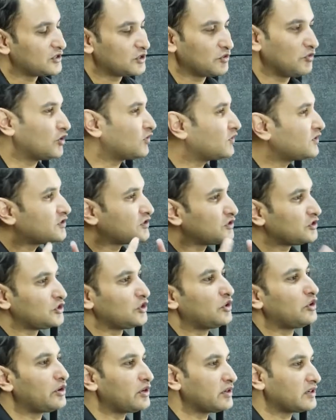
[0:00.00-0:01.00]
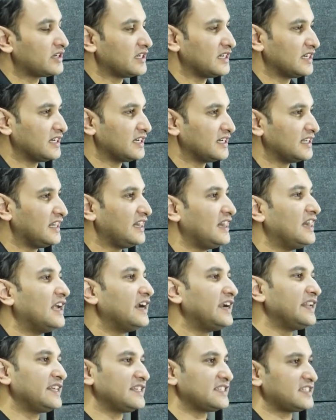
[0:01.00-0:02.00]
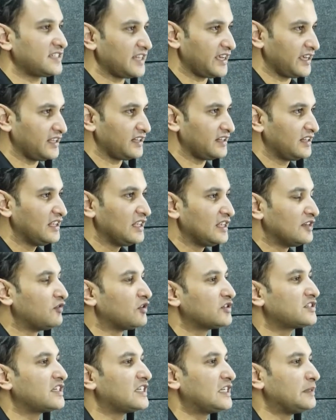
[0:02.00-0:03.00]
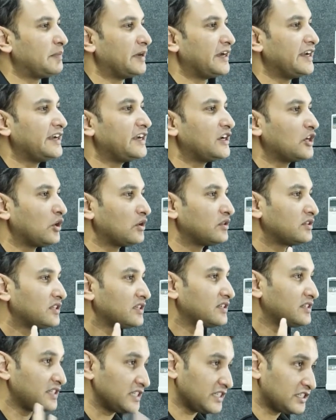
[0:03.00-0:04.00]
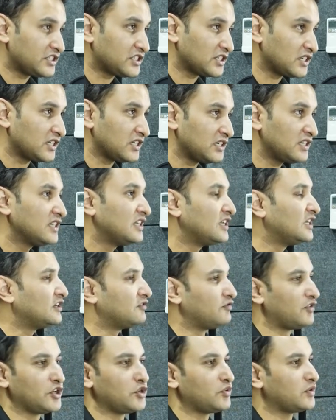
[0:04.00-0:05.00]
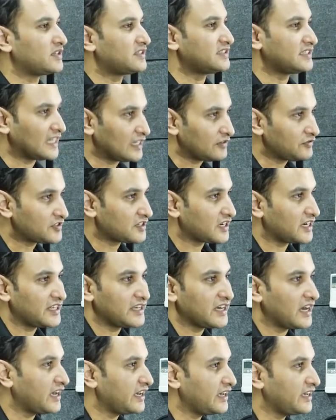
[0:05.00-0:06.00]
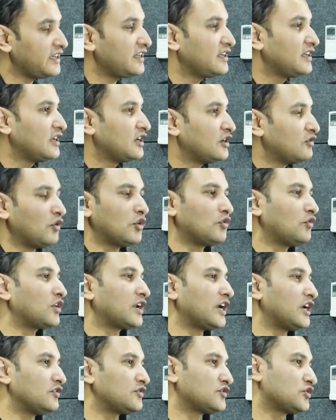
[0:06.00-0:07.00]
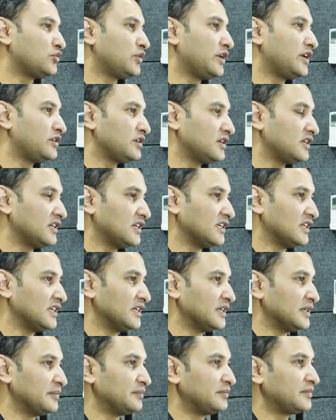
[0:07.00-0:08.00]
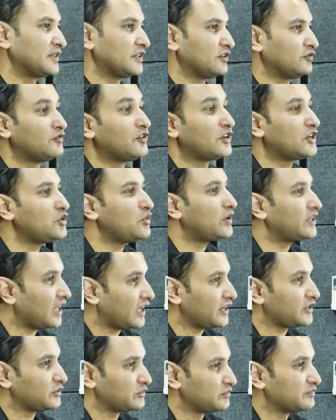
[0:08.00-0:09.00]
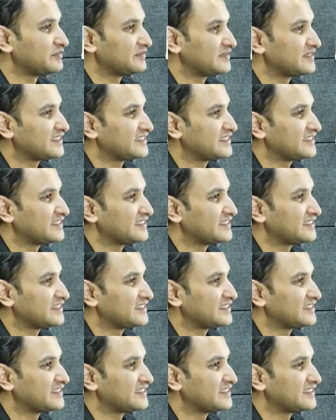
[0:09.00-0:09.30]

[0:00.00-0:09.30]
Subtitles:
So what was your learning style? Was it dependent on the teacher? Were you a self-study guy? What kind of student were you and are you?